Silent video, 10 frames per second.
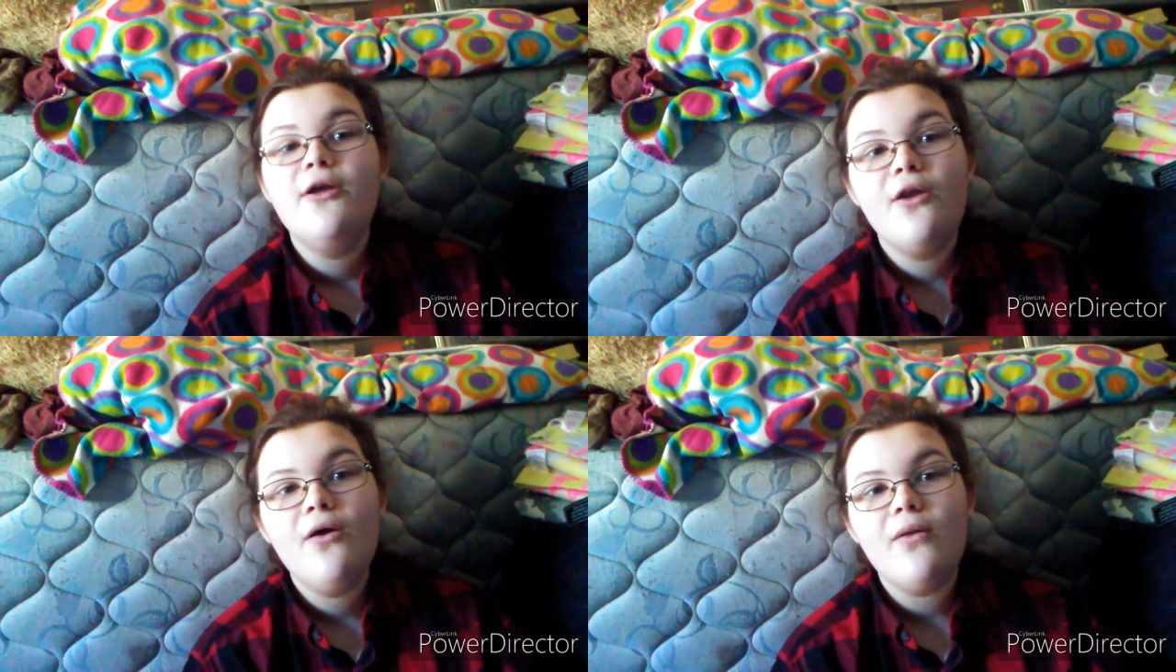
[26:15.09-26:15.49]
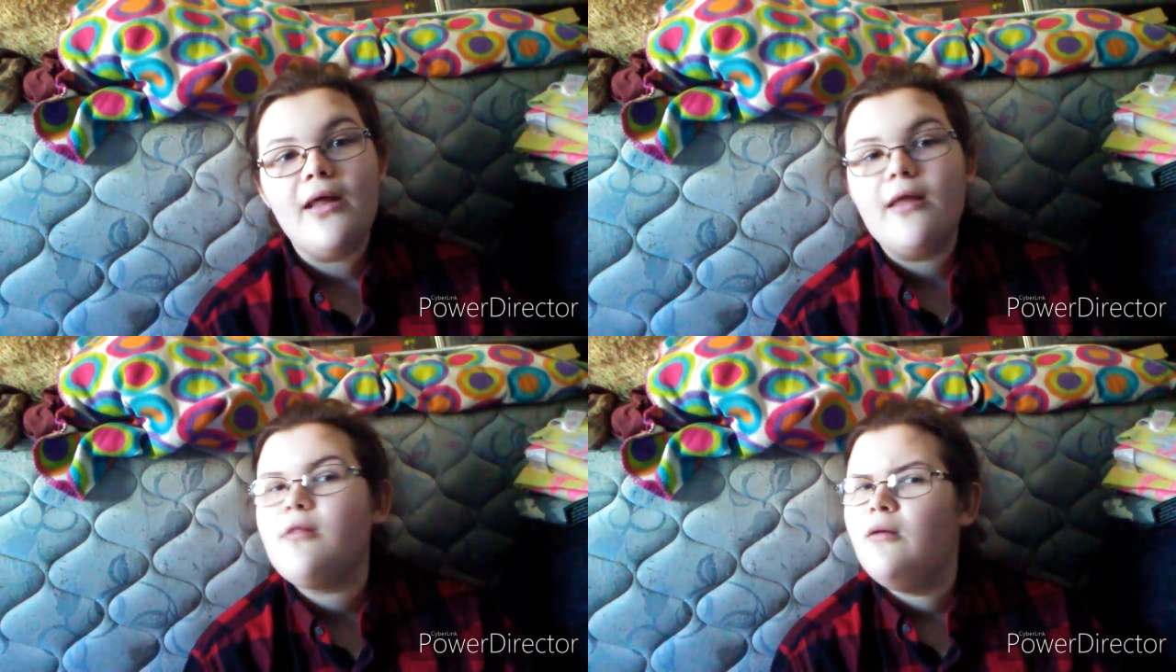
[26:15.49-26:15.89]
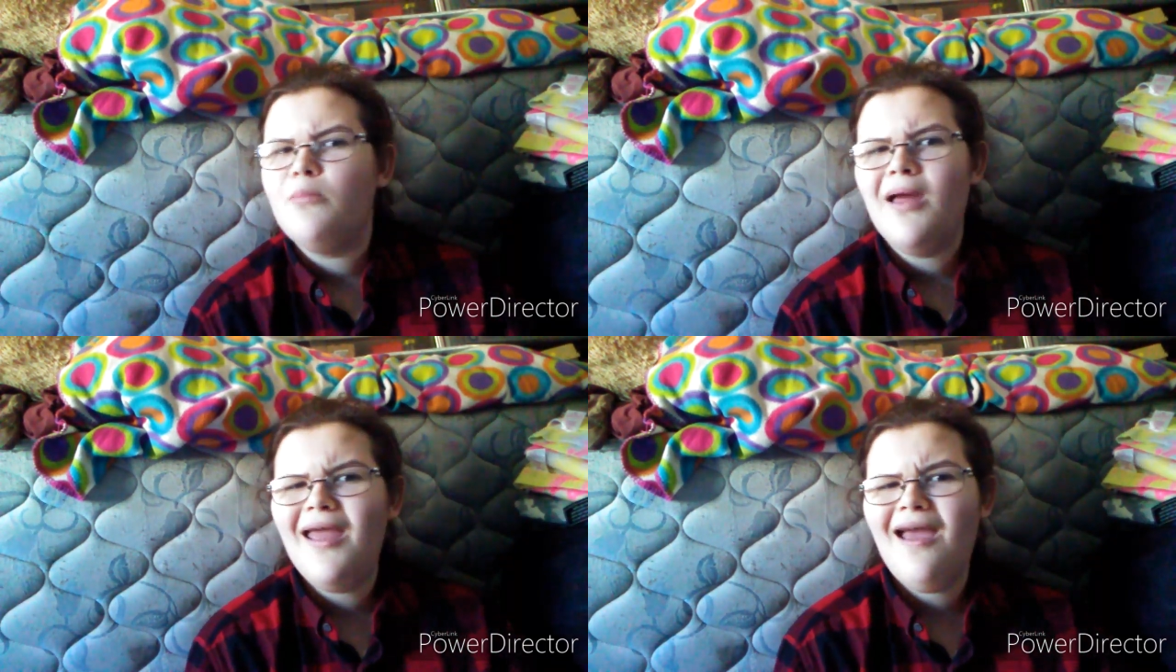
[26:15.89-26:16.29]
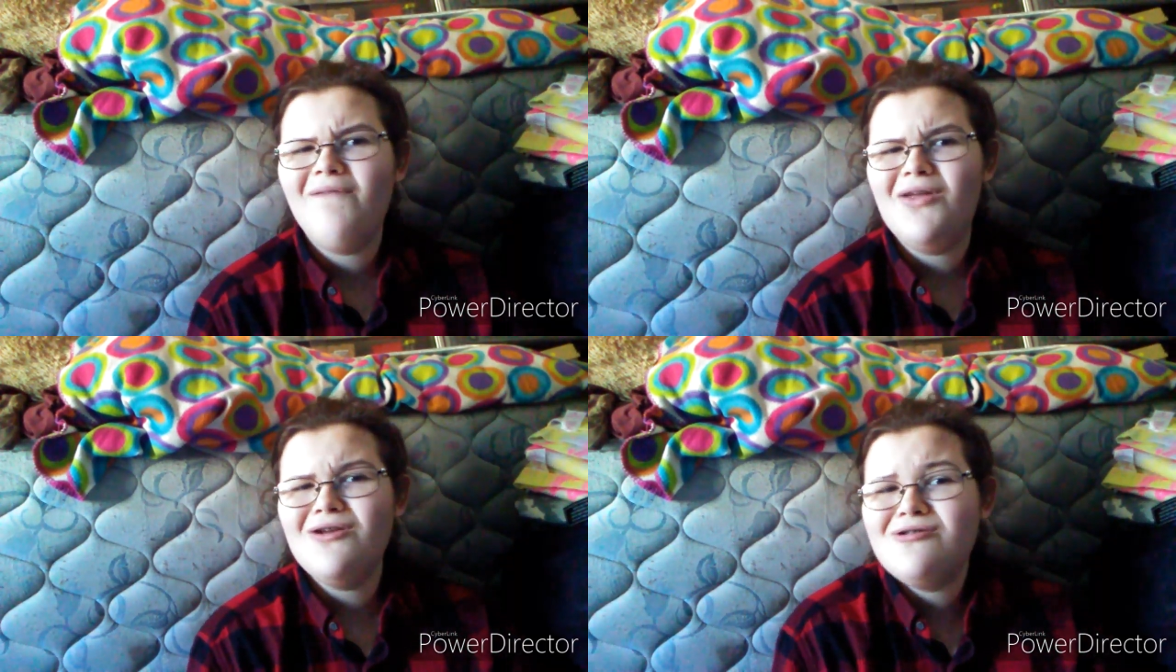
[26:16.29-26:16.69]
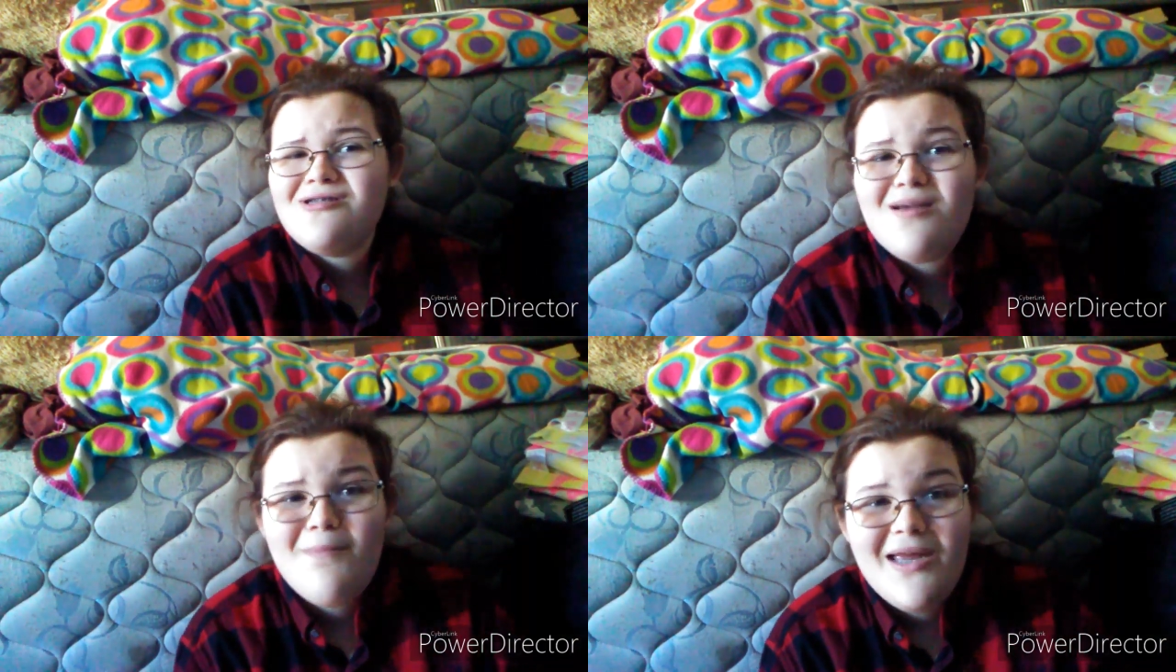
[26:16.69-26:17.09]
You know, like some may have ears,
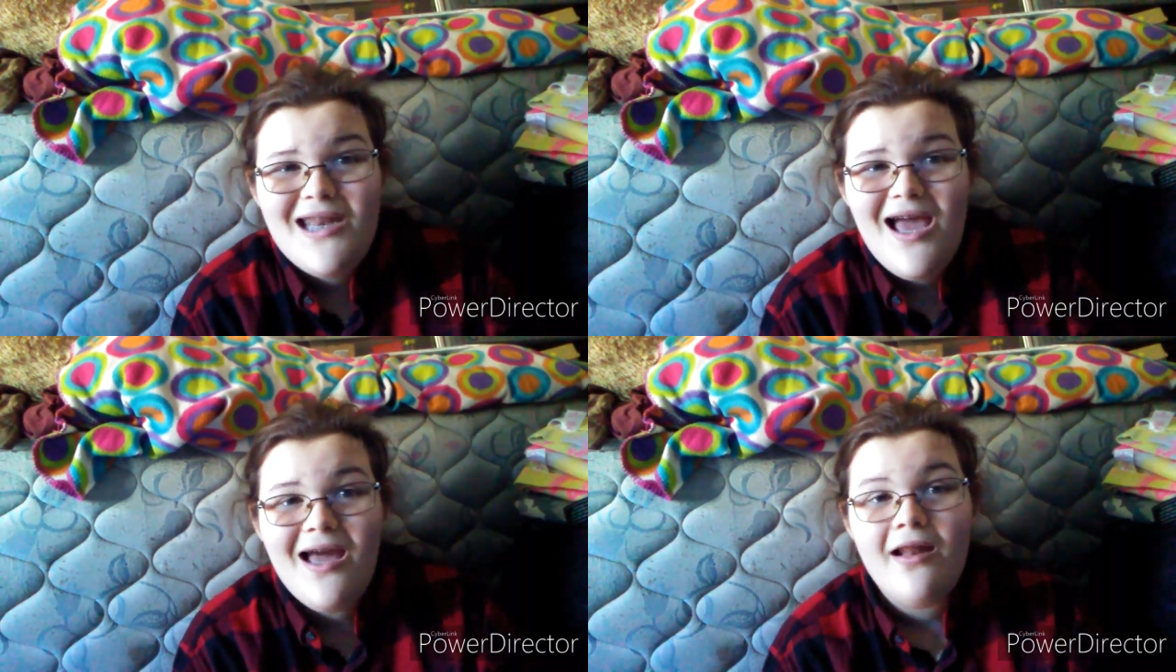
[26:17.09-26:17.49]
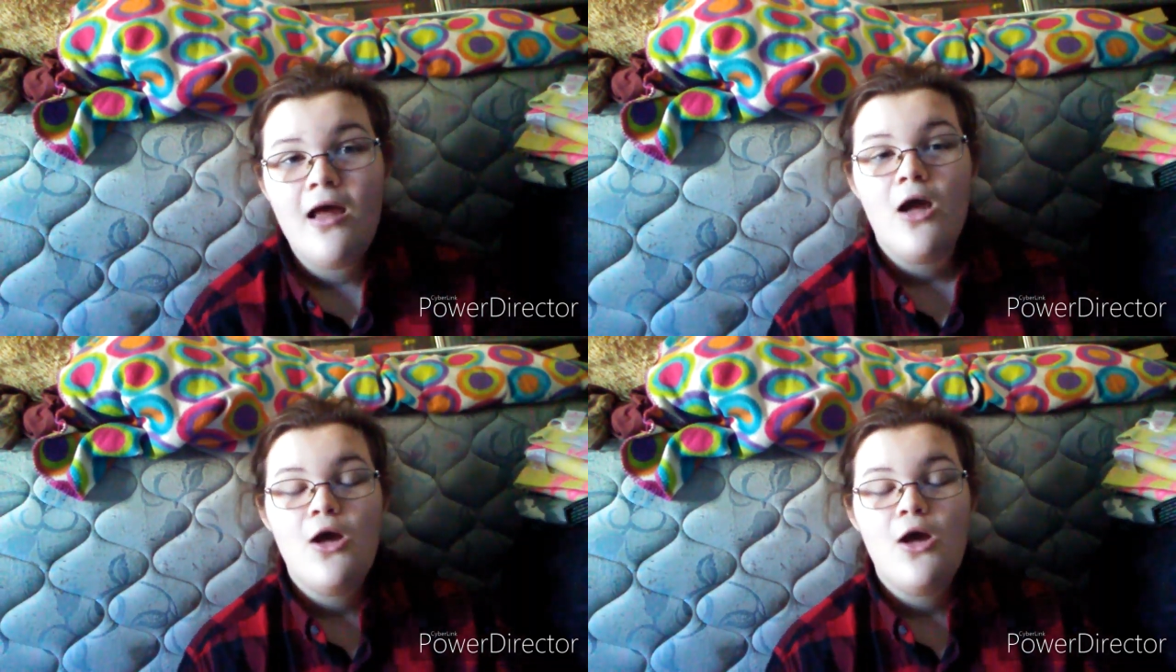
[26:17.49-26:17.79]
some may not.